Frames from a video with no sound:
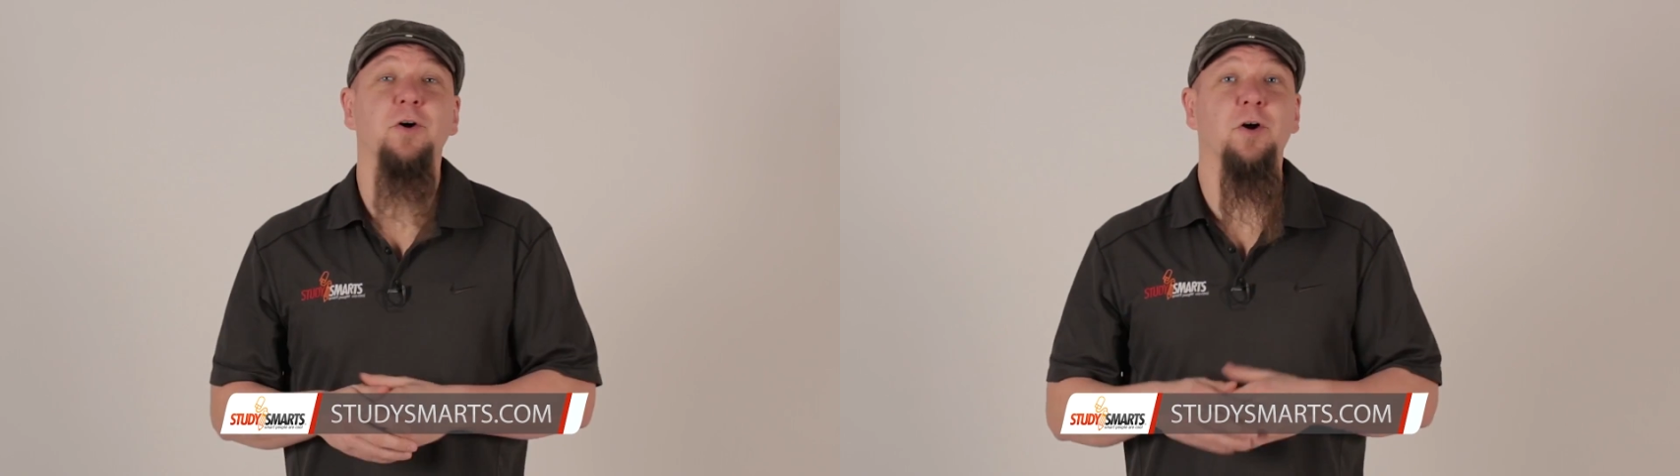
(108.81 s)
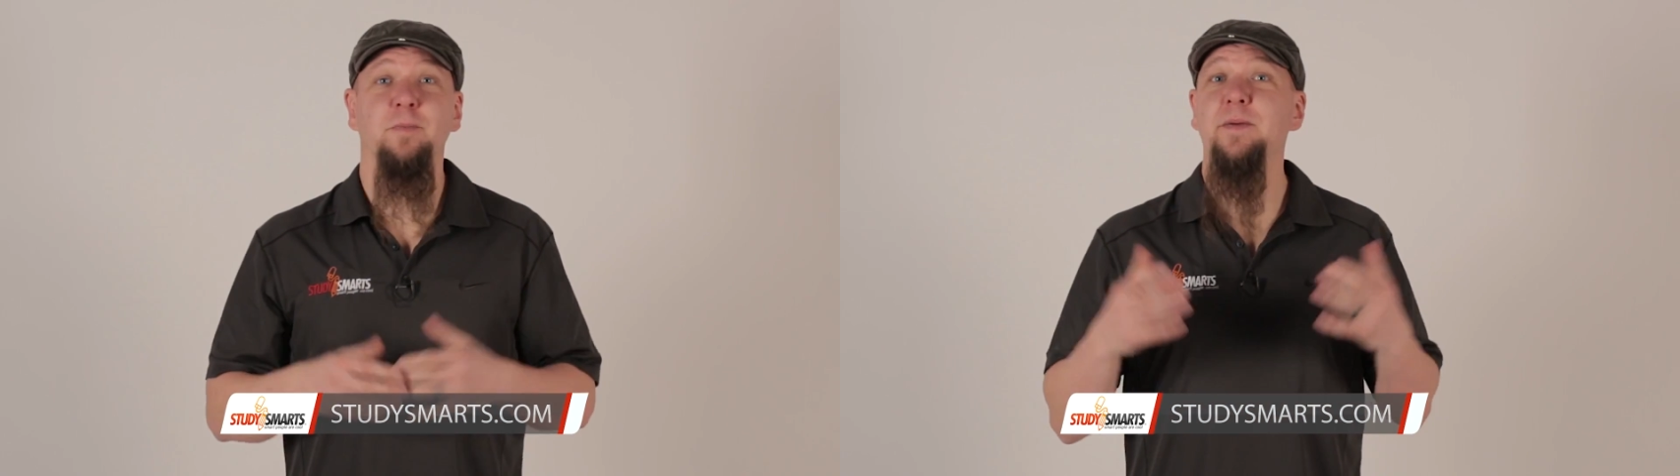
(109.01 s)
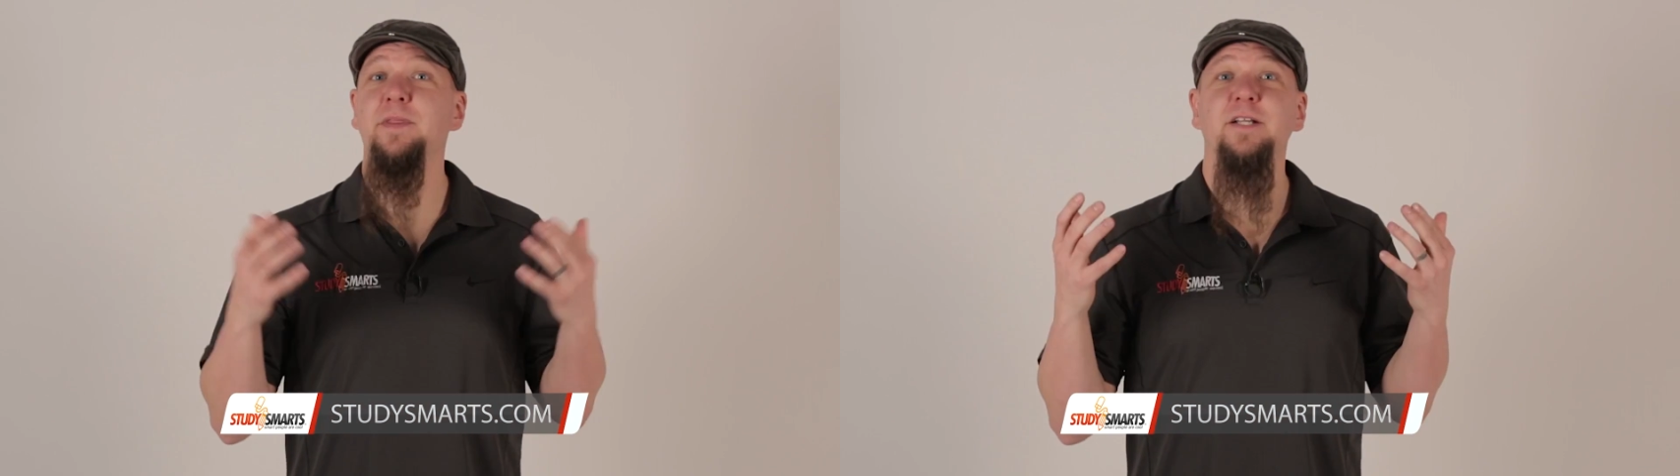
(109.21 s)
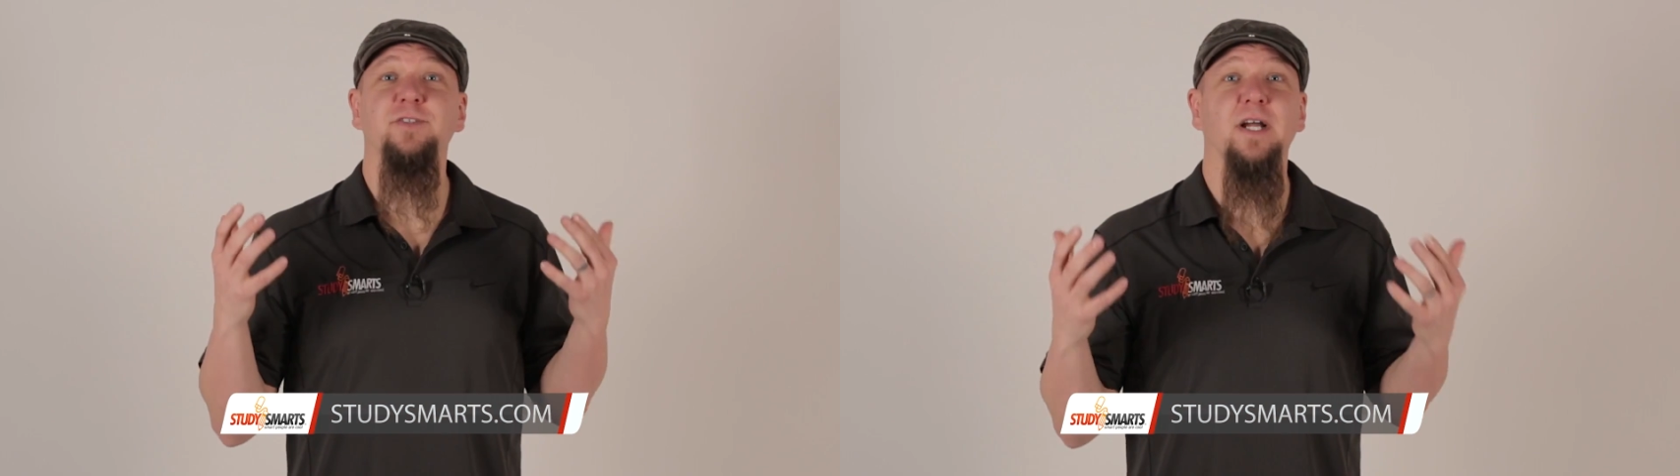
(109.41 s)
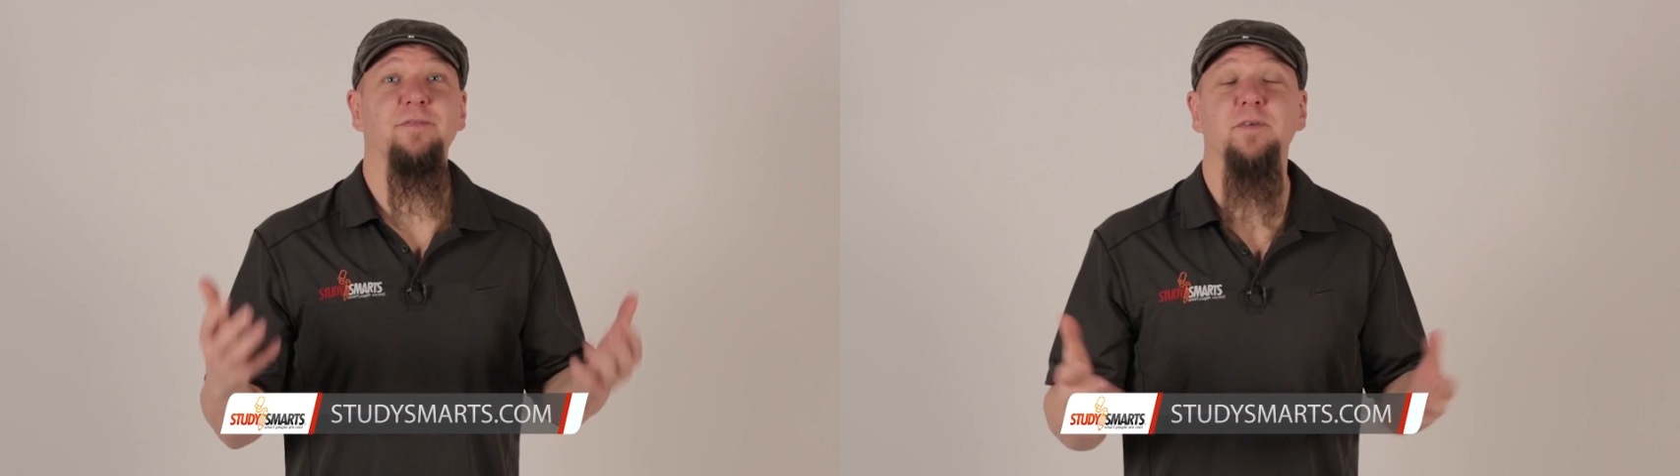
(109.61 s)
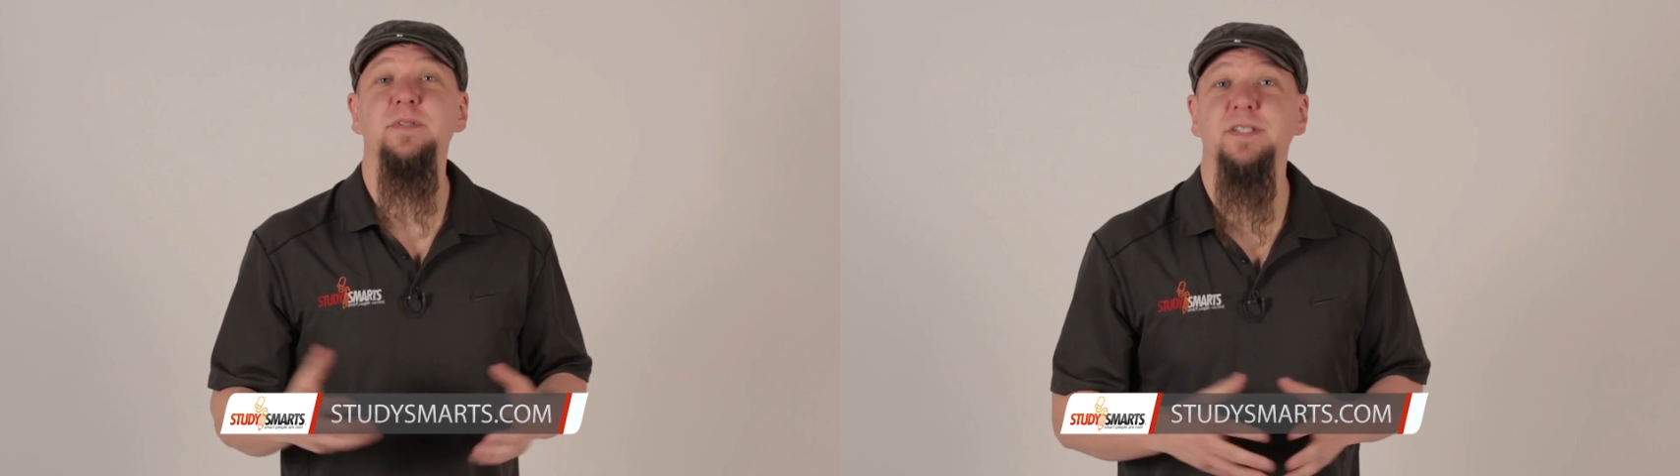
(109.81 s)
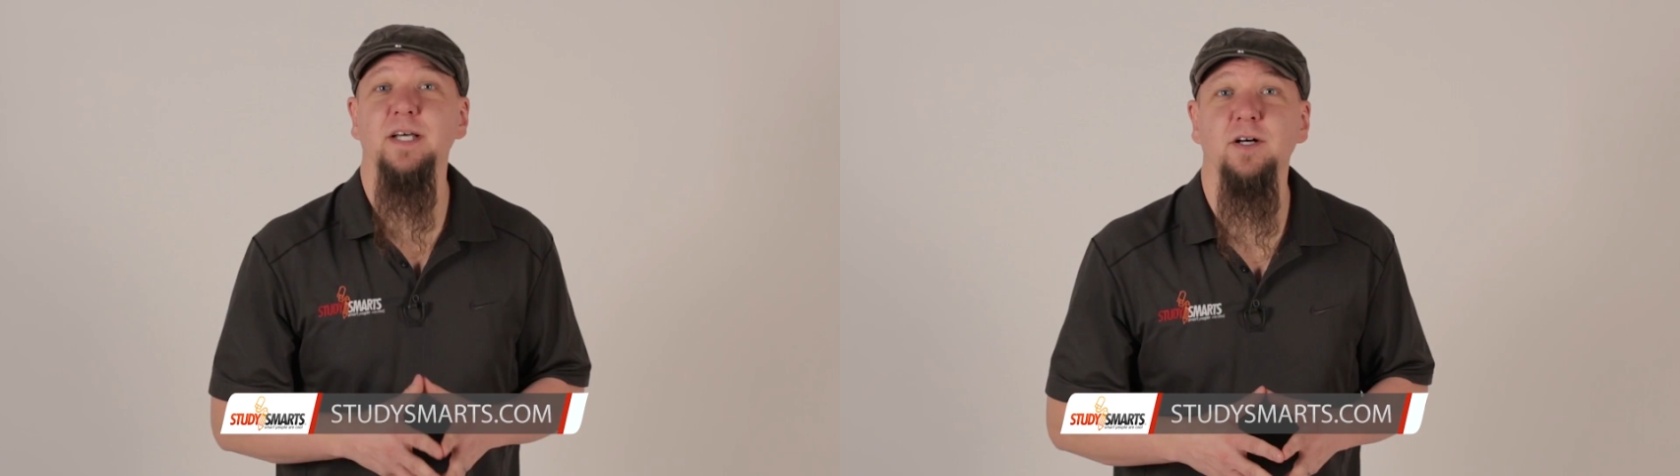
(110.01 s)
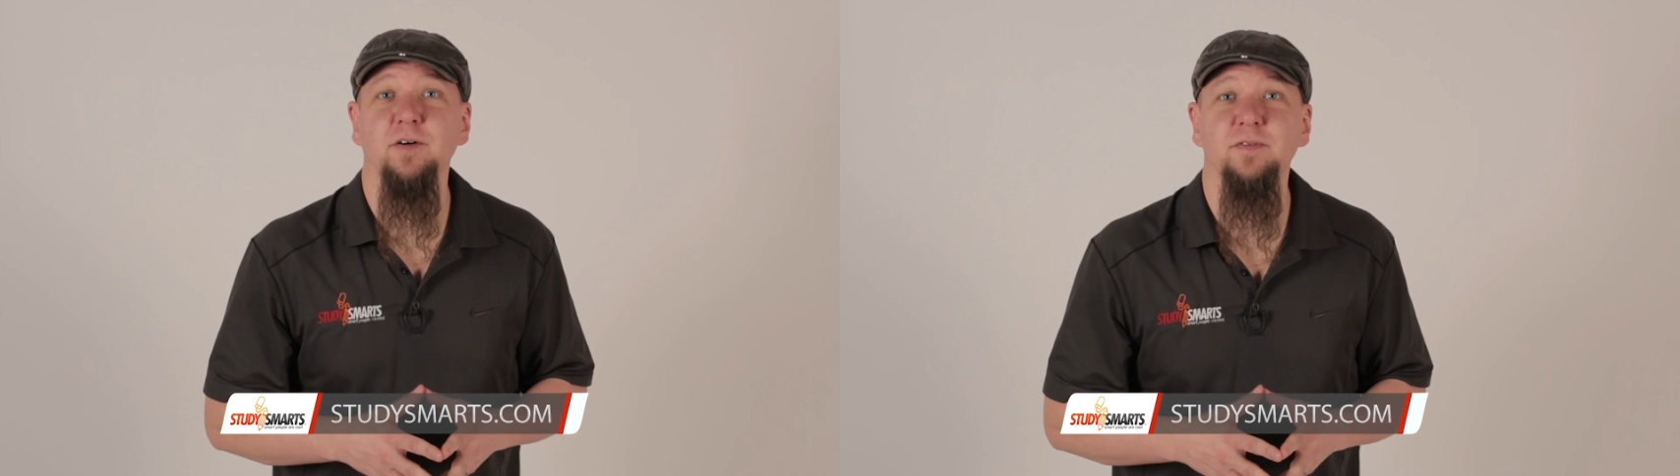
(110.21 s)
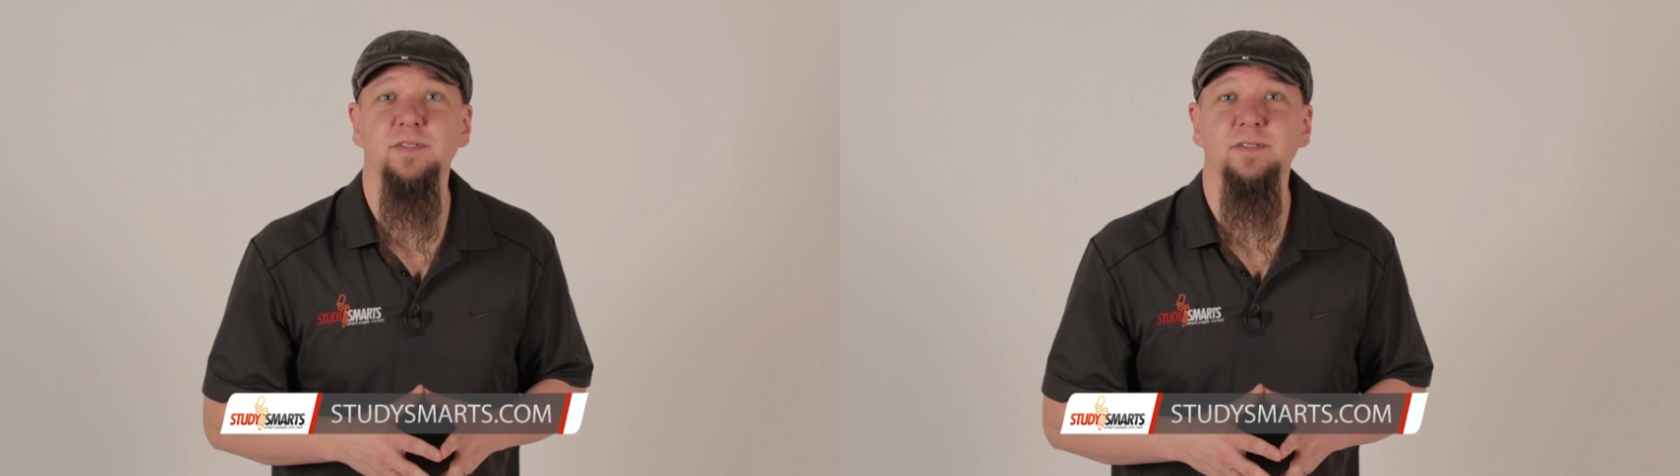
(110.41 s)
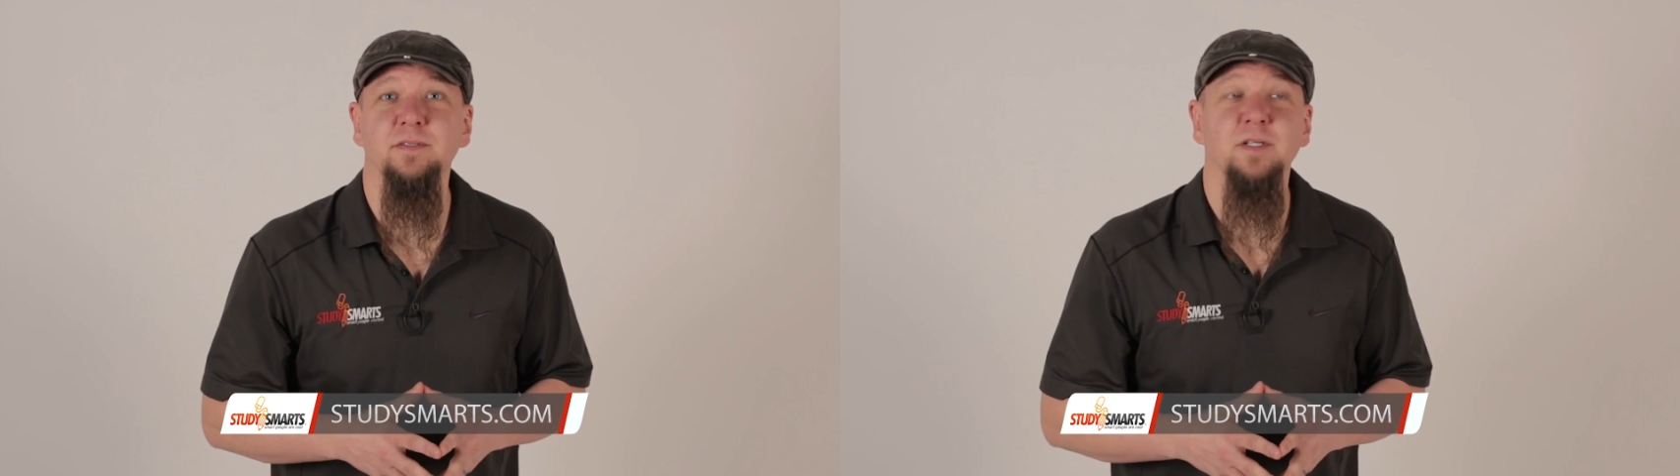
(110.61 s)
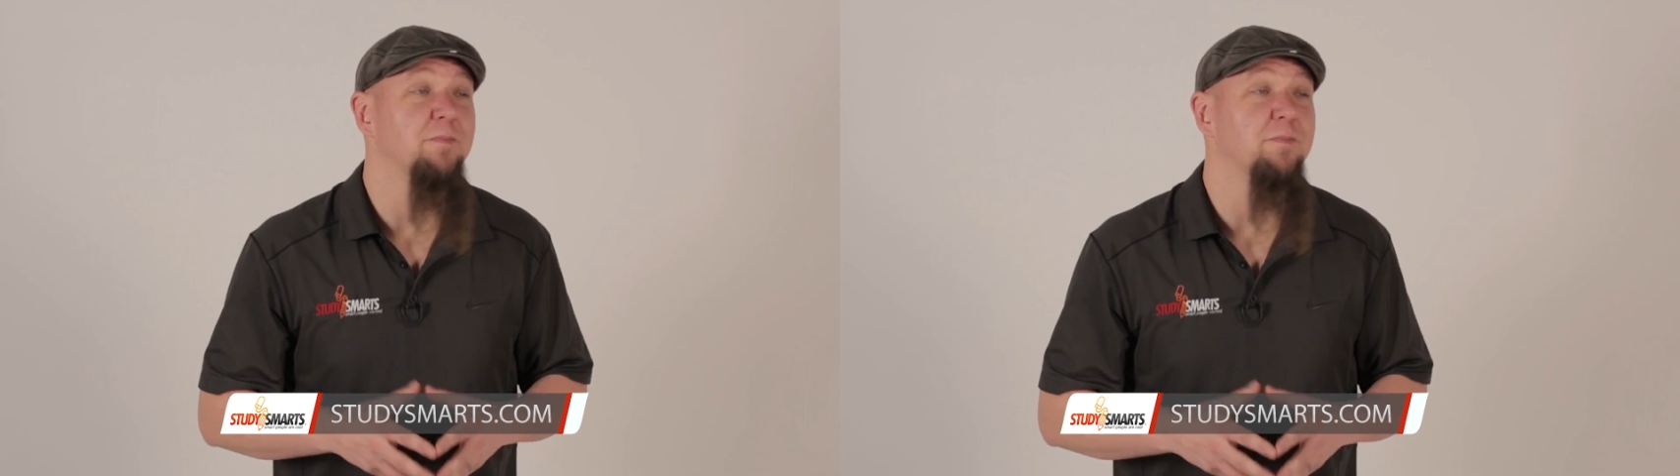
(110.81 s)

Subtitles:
or maybe they drive themselves,